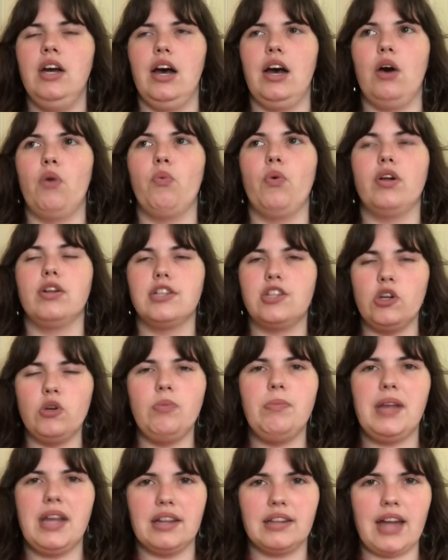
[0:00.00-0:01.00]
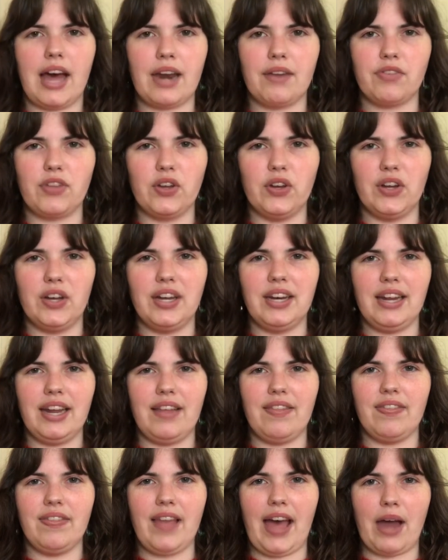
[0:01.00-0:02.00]
will do me a lot of good
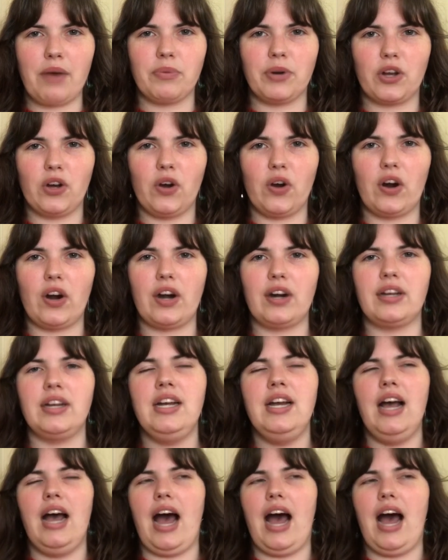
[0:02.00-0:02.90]
in that regard.